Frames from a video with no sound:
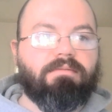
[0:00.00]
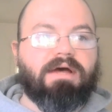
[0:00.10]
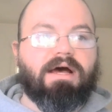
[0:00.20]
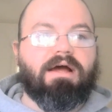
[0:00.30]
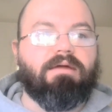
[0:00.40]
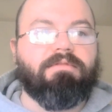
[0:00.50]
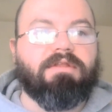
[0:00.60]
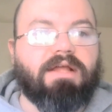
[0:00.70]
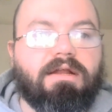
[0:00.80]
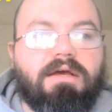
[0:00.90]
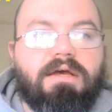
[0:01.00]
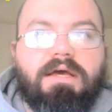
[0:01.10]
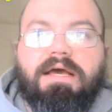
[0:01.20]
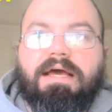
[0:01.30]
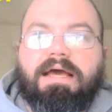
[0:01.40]
bit higher up than that.
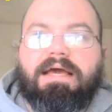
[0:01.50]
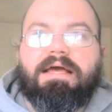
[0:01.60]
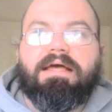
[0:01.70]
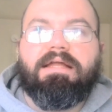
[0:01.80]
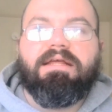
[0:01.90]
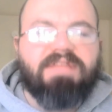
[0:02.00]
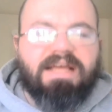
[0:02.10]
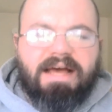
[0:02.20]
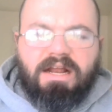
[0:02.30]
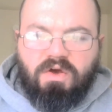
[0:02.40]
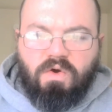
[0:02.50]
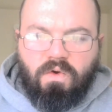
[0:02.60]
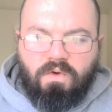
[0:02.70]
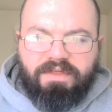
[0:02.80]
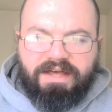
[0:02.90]
And if they got a
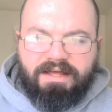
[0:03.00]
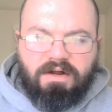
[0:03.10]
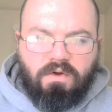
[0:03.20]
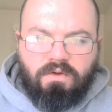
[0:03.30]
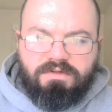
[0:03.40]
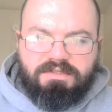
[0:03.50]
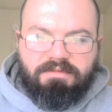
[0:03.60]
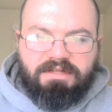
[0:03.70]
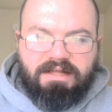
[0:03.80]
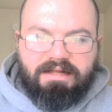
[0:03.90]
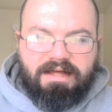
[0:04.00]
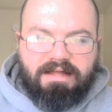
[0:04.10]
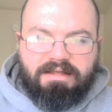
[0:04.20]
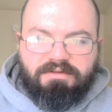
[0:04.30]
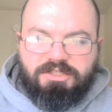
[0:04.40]
goal, they hit a goal or something like
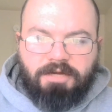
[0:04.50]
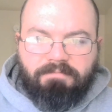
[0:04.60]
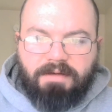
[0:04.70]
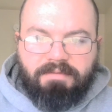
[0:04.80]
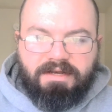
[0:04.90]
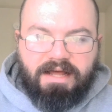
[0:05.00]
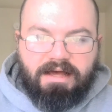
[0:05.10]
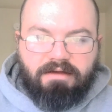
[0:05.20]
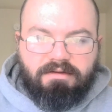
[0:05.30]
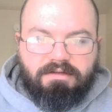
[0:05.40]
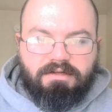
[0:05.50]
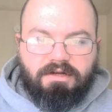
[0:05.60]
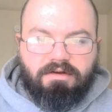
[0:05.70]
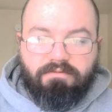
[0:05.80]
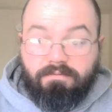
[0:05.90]
that, they would jump up and down and, you
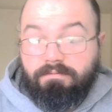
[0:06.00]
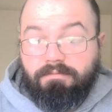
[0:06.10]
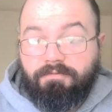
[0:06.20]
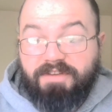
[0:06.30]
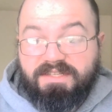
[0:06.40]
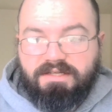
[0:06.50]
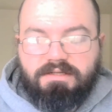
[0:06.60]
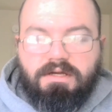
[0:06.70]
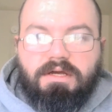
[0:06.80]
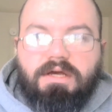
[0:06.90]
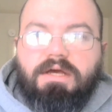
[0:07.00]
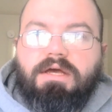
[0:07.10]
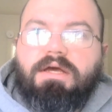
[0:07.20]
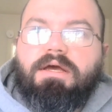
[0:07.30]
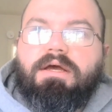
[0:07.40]
know, physics.
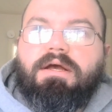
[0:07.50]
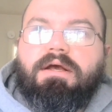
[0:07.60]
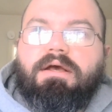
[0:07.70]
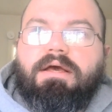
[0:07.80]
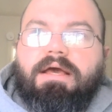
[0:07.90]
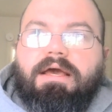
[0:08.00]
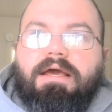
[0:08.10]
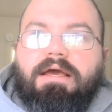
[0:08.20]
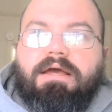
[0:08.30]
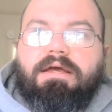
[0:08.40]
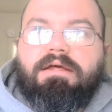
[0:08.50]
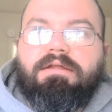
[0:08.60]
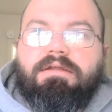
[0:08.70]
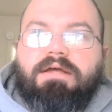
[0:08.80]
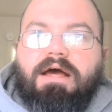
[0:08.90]

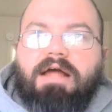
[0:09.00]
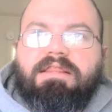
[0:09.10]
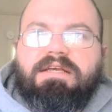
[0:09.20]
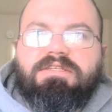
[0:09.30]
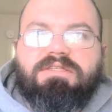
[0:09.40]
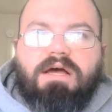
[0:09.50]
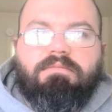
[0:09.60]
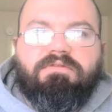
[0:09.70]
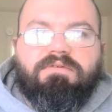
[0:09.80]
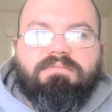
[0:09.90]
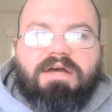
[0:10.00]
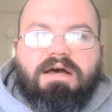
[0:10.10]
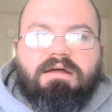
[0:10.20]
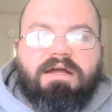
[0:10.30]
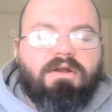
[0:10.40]
And I think some of them
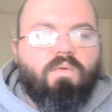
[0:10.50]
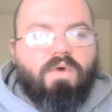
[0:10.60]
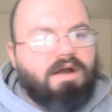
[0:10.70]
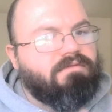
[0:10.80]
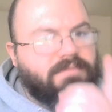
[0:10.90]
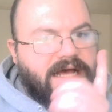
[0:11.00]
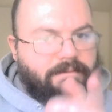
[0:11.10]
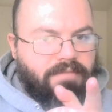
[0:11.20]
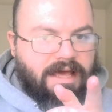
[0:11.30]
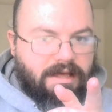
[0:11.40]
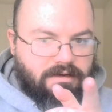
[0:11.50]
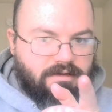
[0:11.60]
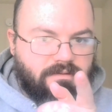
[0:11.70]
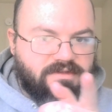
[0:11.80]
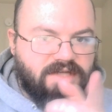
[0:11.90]
got, I know one of them got banned.
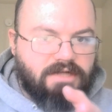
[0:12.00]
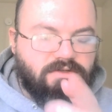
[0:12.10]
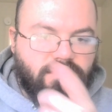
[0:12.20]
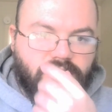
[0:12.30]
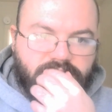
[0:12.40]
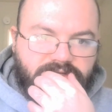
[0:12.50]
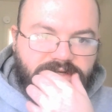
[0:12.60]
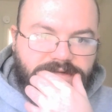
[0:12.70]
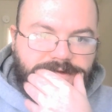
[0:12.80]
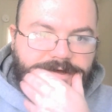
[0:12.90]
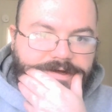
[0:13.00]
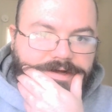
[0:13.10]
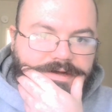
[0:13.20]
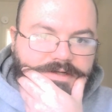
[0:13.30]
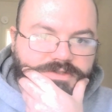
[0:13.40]
Side Scrollers did
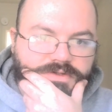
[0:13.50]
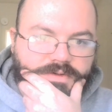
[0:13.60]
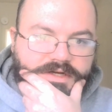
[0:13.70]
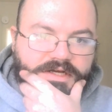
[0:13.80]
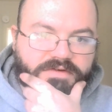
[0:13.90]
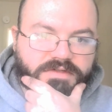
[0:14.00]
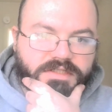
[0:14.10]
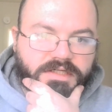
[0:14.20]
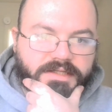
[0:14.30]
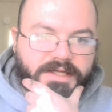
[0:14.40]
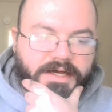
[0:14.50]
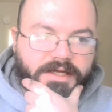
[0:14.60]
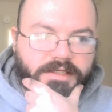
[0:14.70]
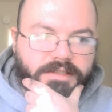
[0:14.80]
uh, a story coverage on that.